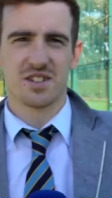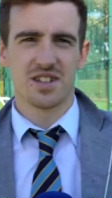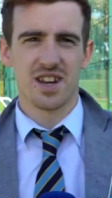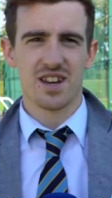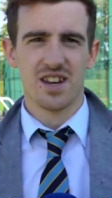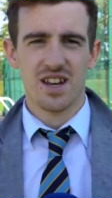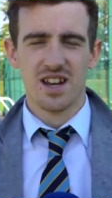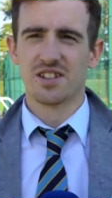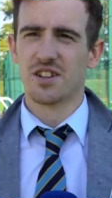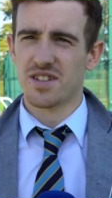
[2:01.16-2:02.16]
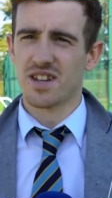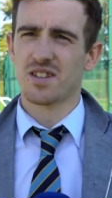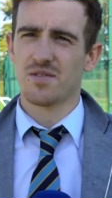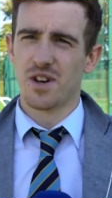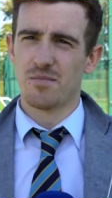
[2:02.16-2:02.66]
good to get. It's a good
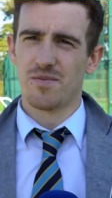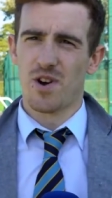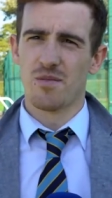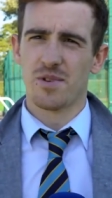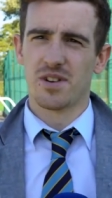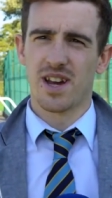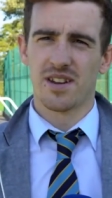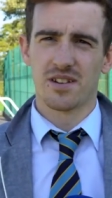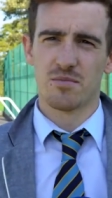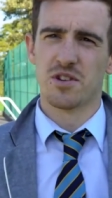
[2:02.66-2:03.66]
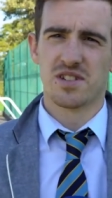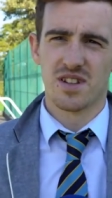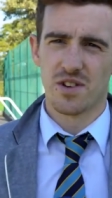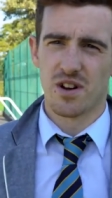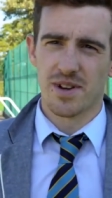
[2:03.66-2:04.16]
sense of um, environment and
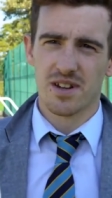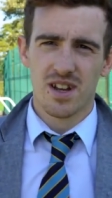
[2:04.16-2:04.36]
community. You know what I